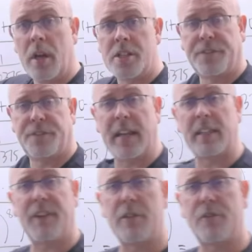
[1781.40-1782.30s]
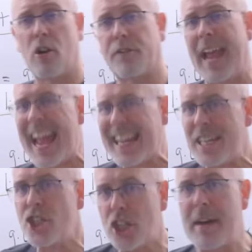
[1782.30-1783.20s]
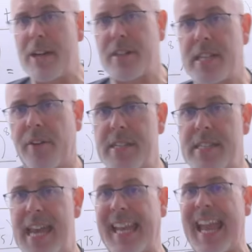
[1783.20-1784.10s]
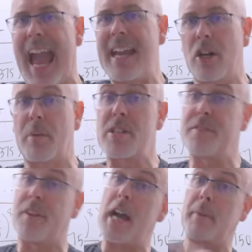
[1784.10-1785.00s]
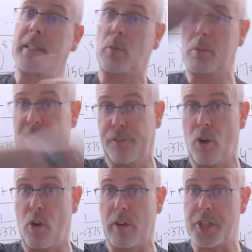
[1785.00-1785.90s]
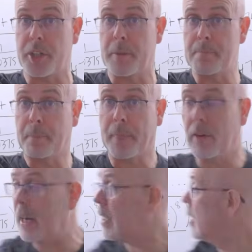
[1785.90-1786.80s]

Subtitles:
To find the value of OR for any geometric series, take any number and divide by the one before it, right?